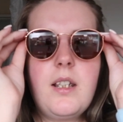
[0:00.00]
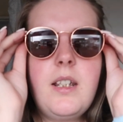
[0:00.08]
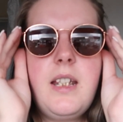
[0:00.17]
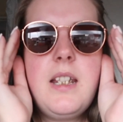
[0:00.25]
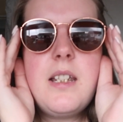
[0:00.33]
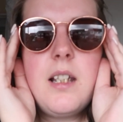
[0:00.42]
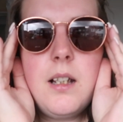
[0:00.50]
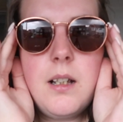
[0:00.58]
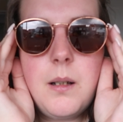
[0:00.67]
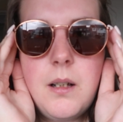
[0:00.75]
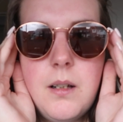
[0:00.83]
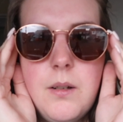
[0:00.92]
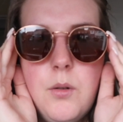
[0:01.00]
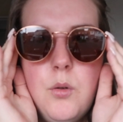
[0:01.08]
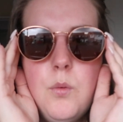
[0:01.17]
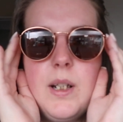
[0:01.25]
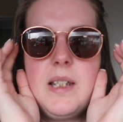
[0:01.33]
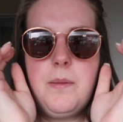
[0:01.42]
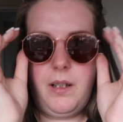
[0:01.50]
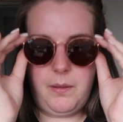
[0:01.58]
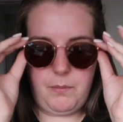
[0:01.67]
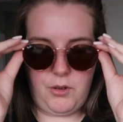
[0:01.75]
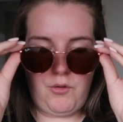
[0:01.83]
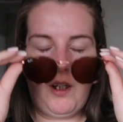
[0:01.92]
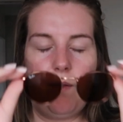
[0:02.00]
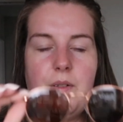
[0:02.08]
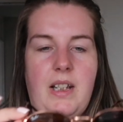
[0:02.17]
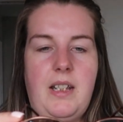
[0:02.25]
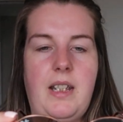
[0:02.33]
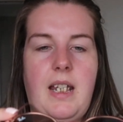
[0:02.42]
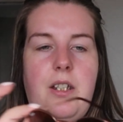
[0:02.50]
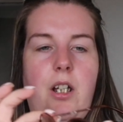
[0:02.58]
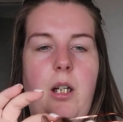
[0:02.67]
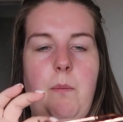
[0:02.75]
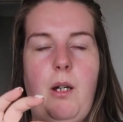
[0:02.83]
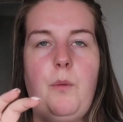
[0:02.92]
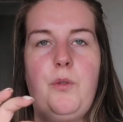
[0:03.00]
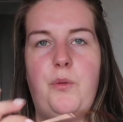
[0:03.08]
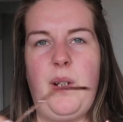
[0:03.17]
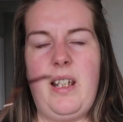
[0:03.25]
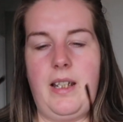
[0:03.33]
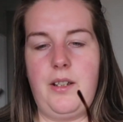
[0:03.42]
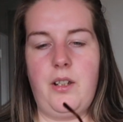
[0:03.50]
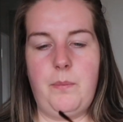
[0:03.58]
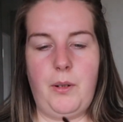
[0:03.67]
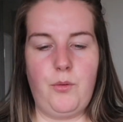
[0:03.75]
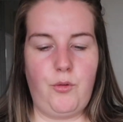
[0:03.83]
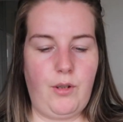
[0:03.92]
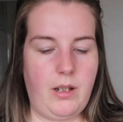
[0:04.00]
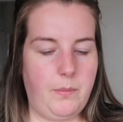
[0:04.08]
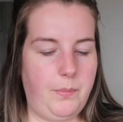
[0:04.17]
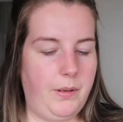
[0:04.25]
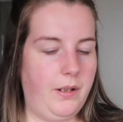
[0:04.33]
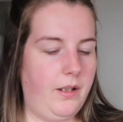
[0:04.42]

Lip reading: These are always like my travelling daytime. I would wear these on the boat trip.